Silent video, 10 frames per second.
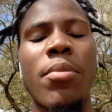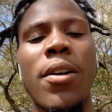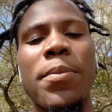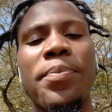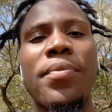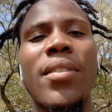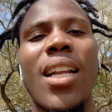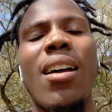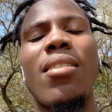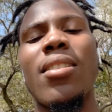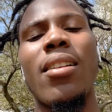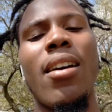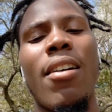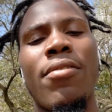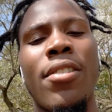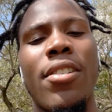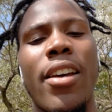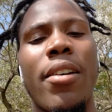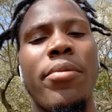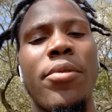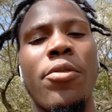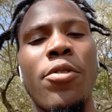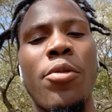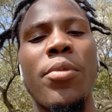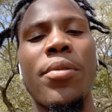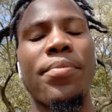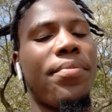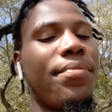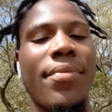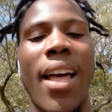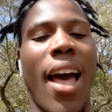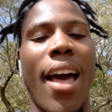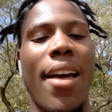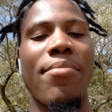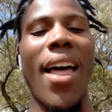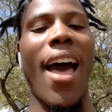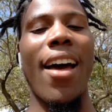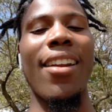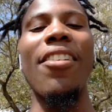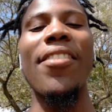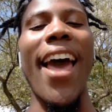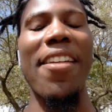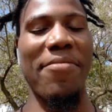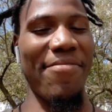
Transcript: But I was like, nah, fuck that. You feel me? Nah, love that.